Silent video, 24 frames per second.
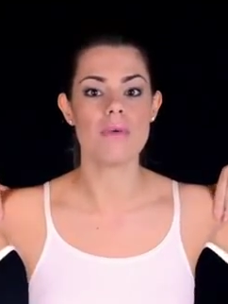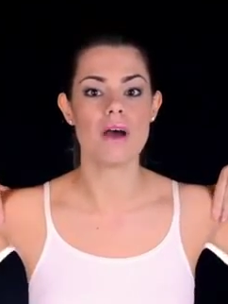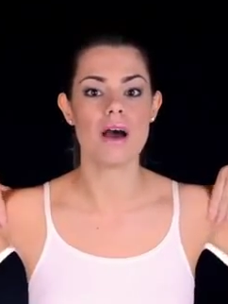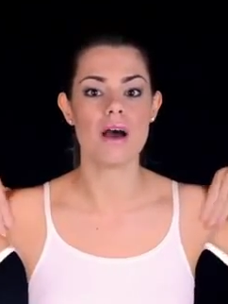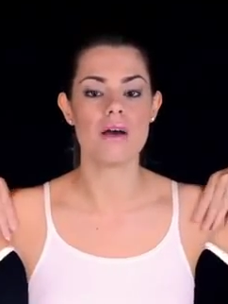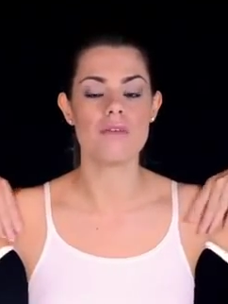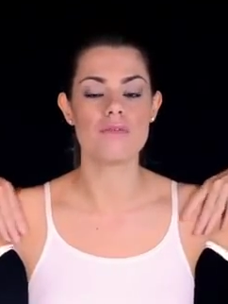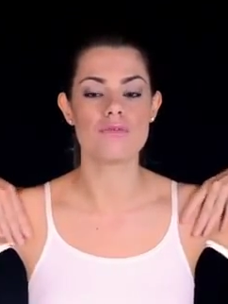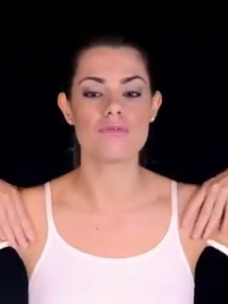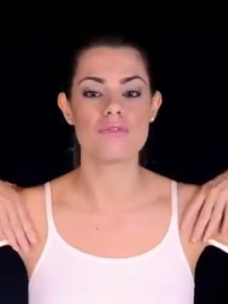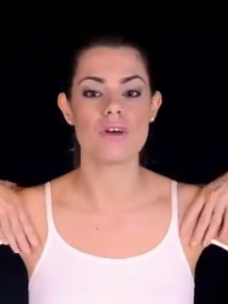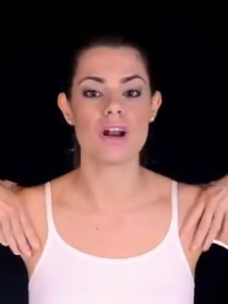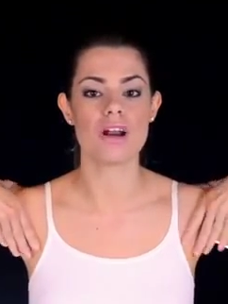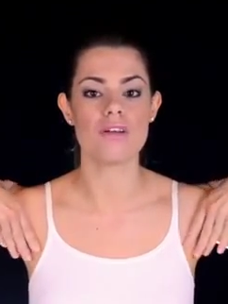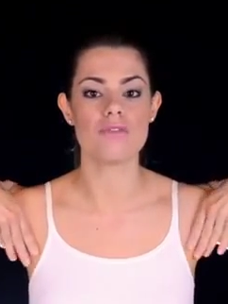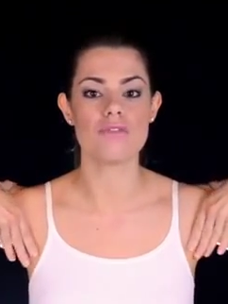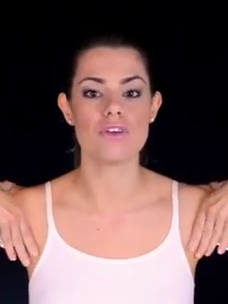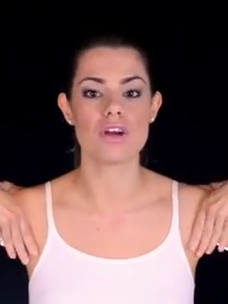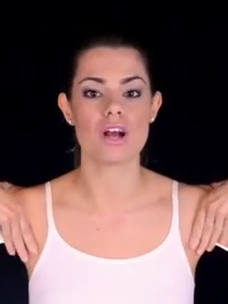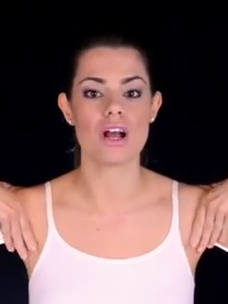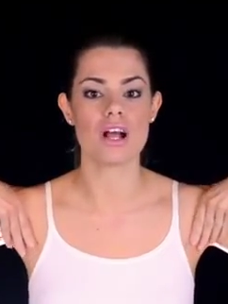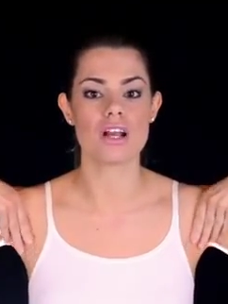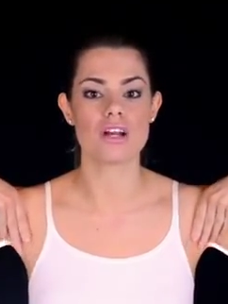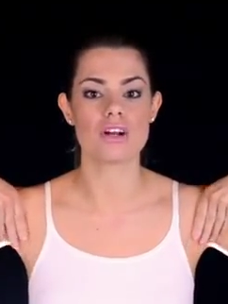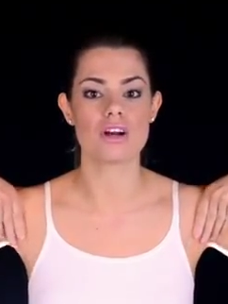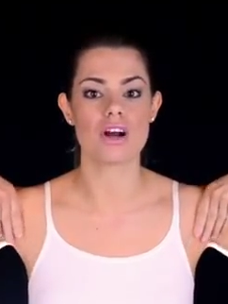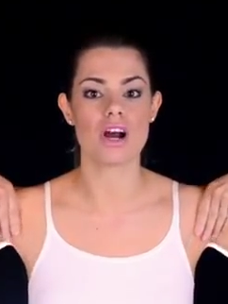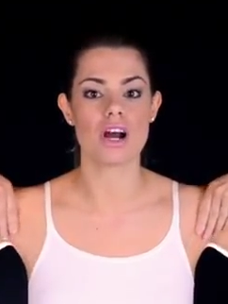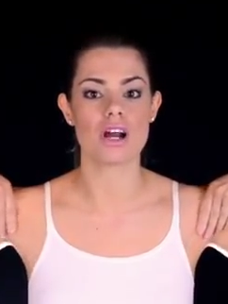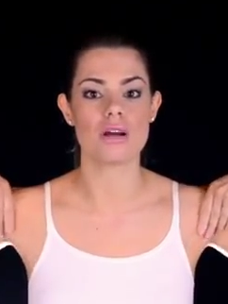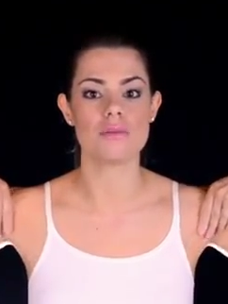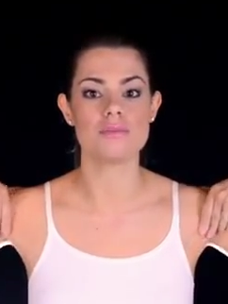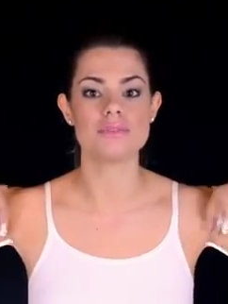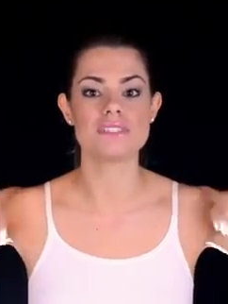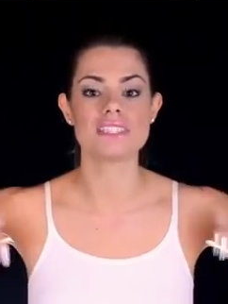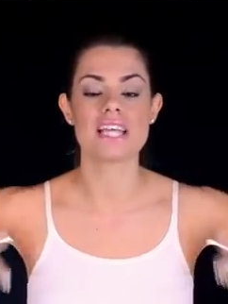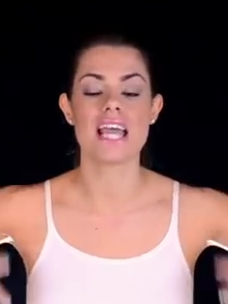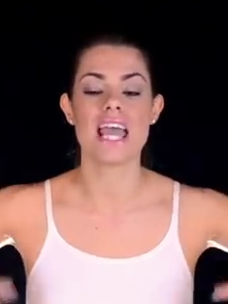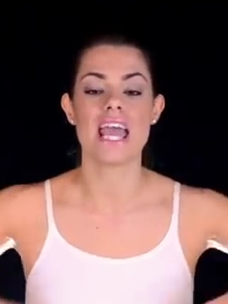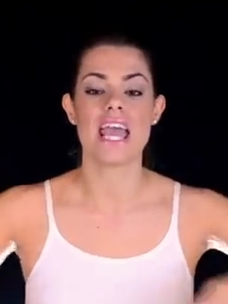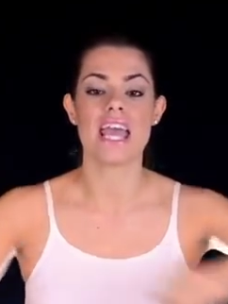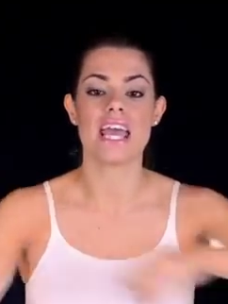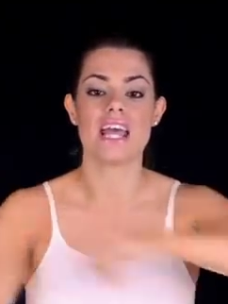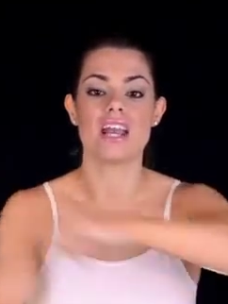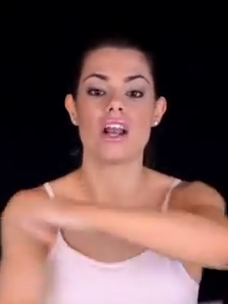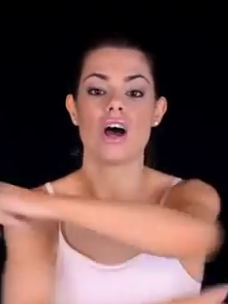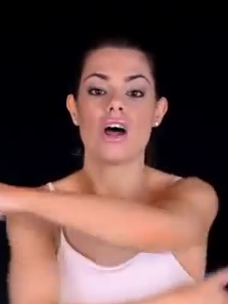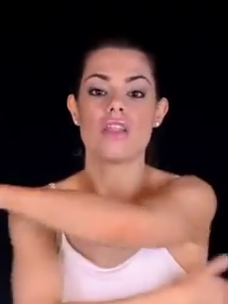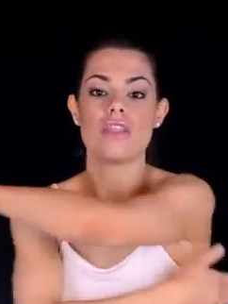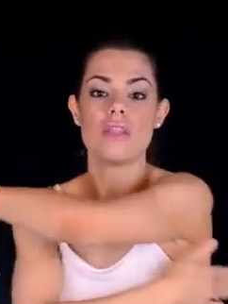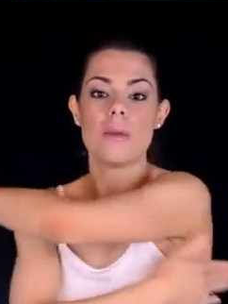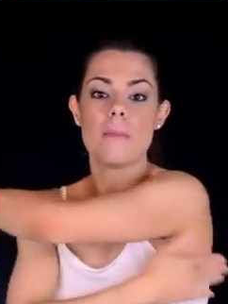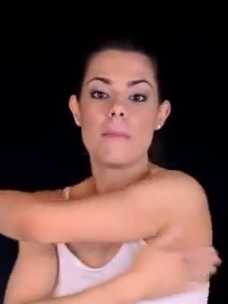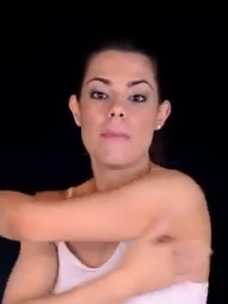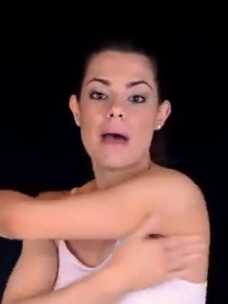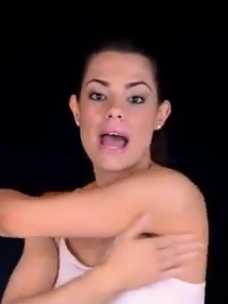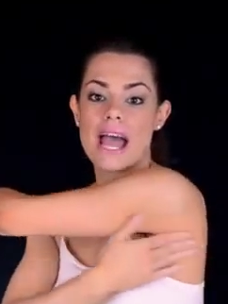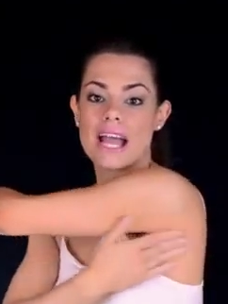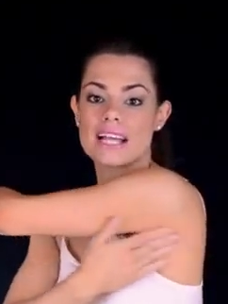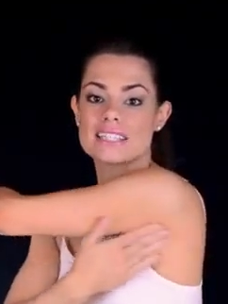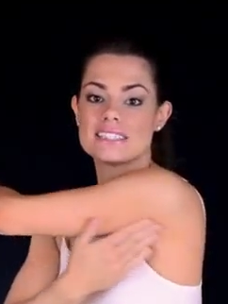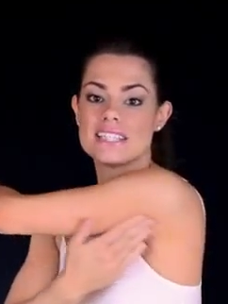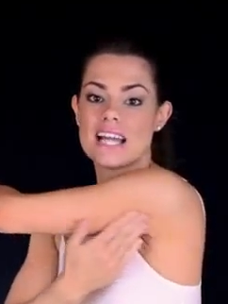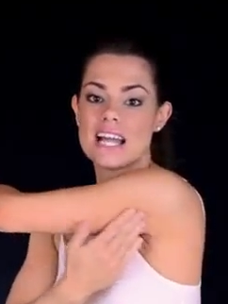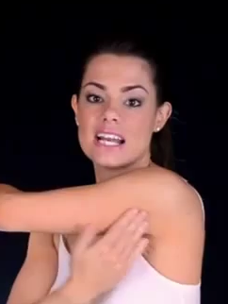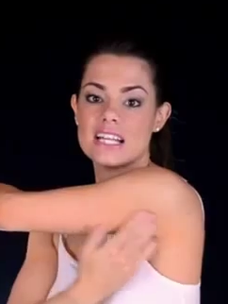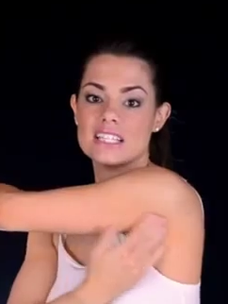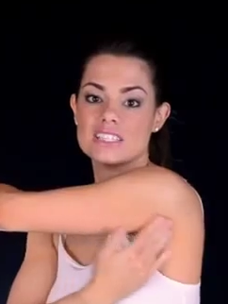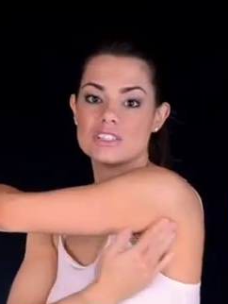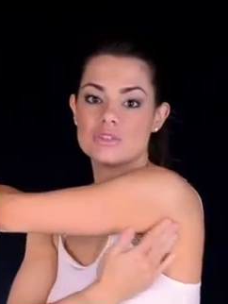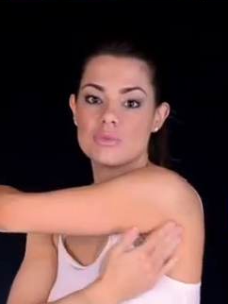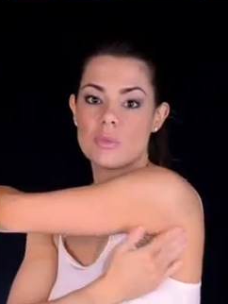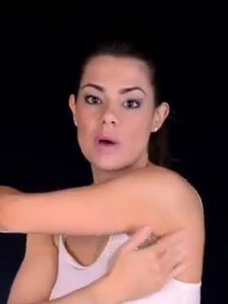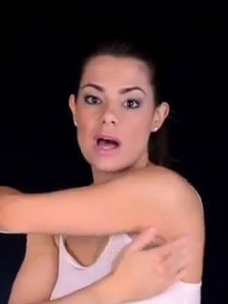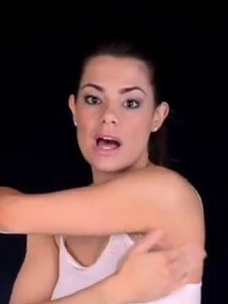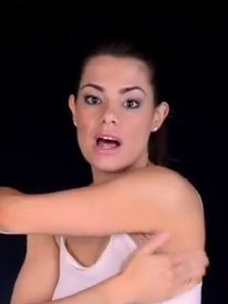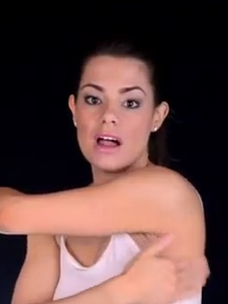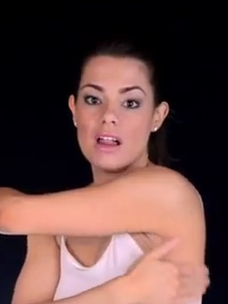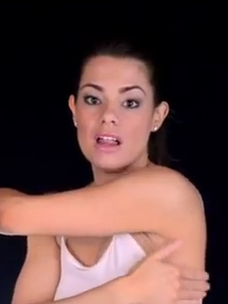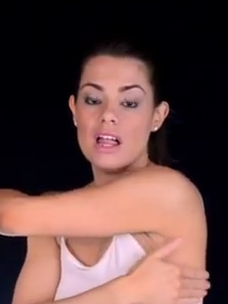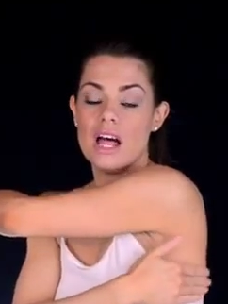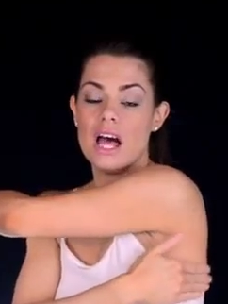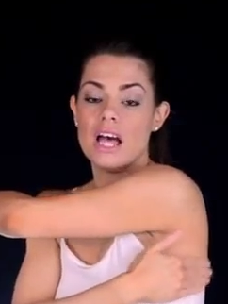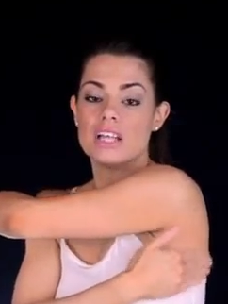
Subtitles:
in front of your underarms and on the back side as well.